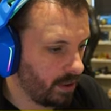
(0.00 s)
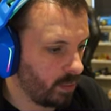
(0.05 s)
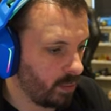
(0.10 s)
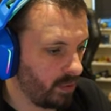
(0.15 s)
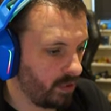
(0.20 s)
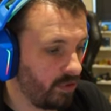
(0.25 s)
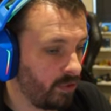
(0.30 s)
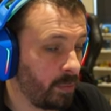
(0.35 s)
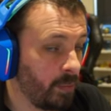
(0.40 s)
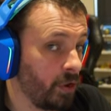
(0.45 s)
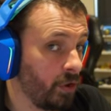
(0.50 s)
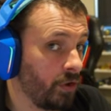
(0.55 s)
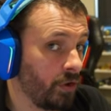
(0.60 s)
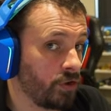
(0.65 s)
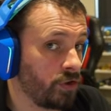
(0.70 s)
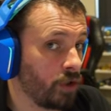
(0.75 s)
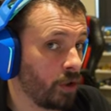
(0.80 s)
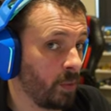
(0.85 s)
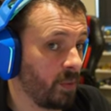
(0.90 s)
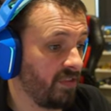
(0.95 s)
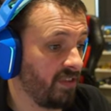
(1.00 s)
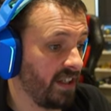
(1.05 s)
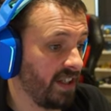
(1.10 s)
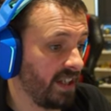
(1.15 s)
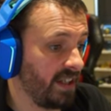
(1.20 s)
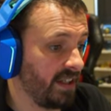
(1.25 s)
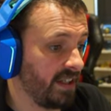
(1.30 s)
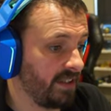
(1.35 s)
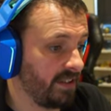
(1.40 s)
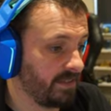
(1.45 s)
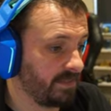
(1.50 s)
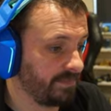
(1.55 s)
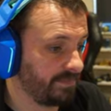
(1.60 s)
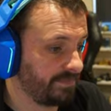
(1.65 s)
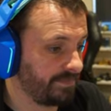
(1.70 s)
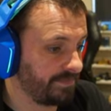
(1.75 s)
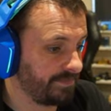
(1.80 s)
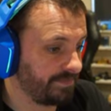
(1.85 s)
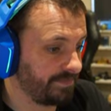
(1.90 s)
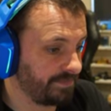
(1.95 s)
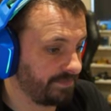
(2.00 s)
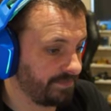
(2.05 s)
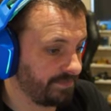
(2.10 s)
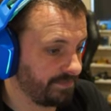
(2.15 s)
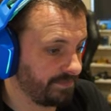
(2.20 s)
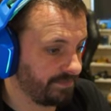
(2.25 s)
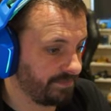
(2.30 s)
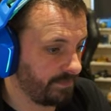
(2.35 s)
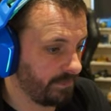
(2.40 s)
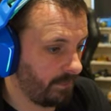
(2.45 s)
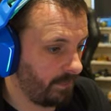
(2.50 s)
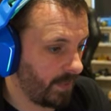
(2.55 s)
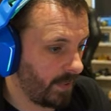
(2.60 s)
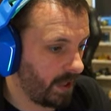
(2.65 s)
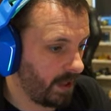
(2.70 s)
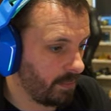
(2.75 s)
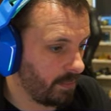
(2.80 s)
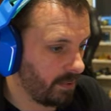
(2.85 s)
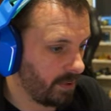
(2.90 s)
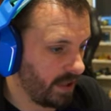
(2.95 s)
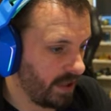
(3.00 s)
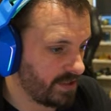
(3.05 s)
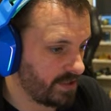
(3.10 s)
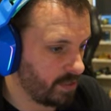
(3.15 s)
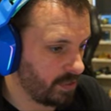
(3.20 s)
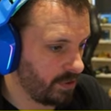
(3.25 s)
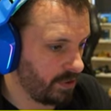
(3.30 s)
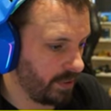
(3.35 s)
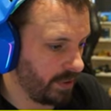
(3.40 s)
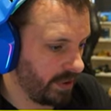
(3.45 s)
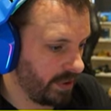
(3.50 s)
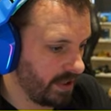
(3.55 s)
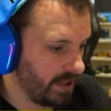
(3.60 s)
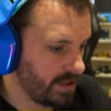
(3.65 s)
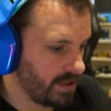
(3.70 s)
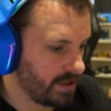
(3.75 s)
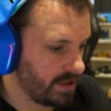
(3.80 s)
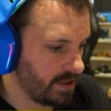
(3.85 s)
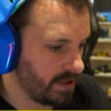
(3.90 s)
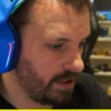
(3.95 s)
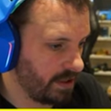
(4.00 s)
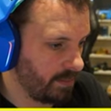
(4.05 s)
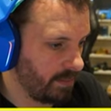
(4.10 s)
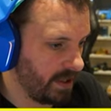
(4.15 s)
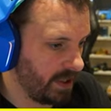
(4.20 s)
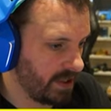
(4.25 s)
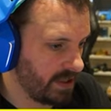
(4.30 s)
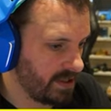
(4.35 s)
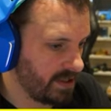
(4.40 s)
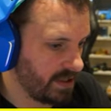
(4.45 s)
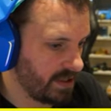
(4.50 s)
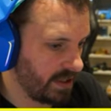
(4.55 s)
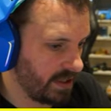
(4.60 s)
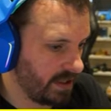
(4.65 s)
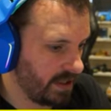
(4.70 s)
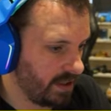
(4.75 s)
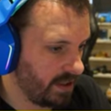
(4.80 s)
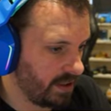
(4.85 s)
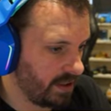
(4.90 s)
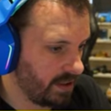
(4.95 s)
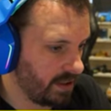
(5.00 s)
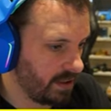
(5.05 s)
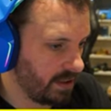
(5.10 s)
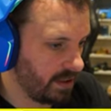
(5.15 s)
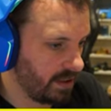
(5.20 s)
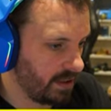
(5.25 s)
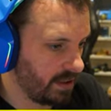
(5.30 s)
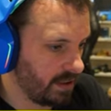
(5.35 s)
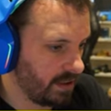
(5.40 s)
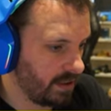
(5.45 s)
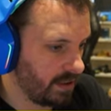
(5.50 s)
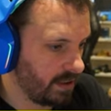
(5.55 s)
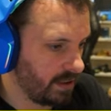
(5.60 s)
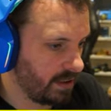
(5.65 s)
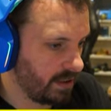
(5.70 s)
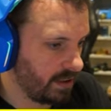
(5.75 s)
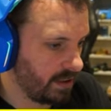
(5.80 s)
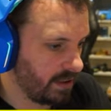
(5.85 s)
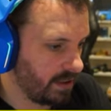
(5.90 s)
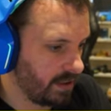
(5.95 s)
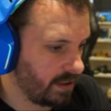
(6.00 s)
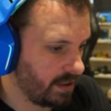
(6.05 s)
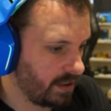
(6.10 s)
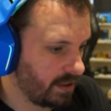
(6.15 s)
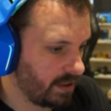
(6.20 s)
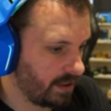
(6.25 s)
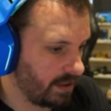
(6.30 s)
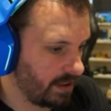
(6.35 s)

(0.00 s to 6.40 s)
will spawn on top of it either. But as we're doing this, you may see the